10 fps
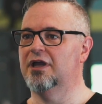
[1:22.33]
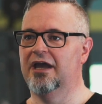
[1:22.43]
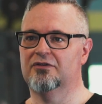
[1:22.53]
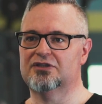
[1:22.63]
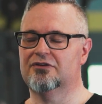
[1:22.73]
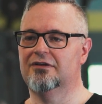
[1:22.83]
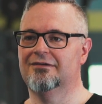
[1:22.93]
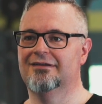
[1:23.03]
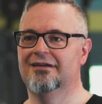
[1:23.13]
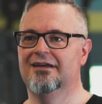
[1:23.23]
counselor.
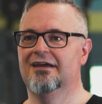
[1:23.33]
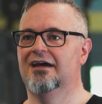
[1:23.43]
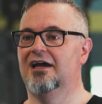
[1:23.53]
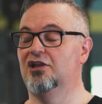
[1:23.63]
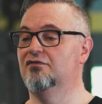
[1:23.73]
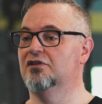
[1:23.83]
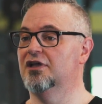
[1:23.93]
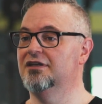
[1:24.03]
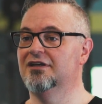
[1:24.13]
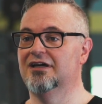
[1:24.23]
I live in
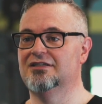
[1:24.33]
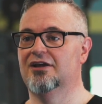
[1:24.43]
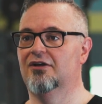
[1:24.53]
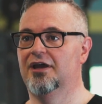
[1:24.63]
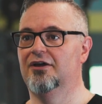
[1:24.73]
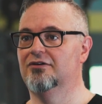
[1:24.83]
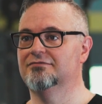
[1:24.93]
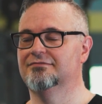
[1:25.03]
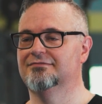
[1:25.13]
London, Ontario.